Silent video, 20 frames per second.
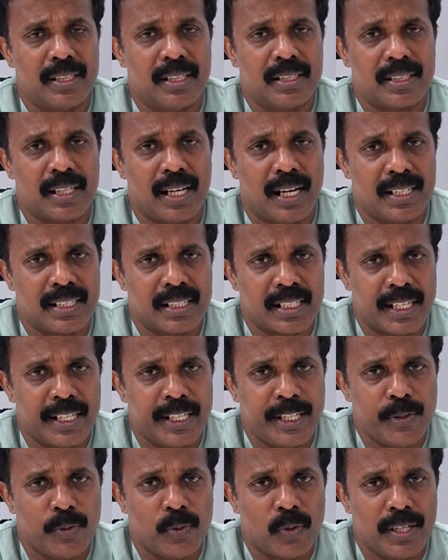there is
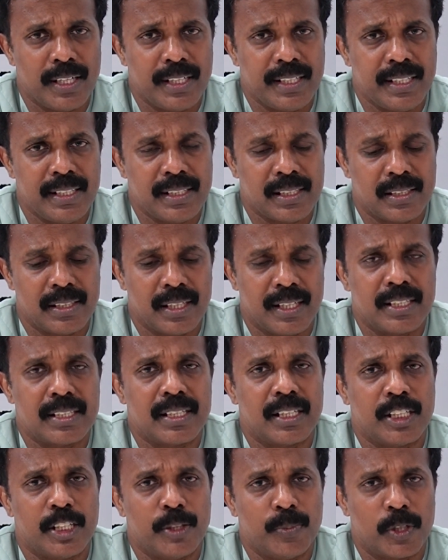ulcerative colitis, there
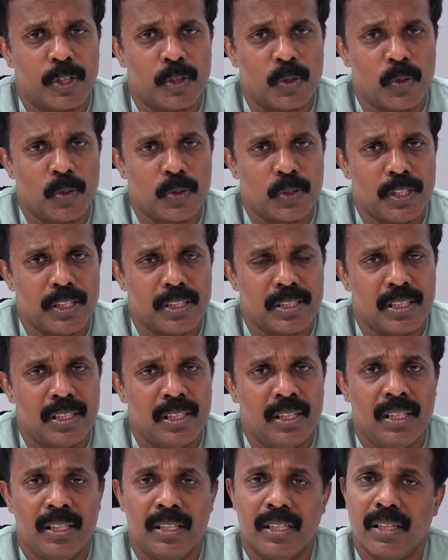is a tuberculosis,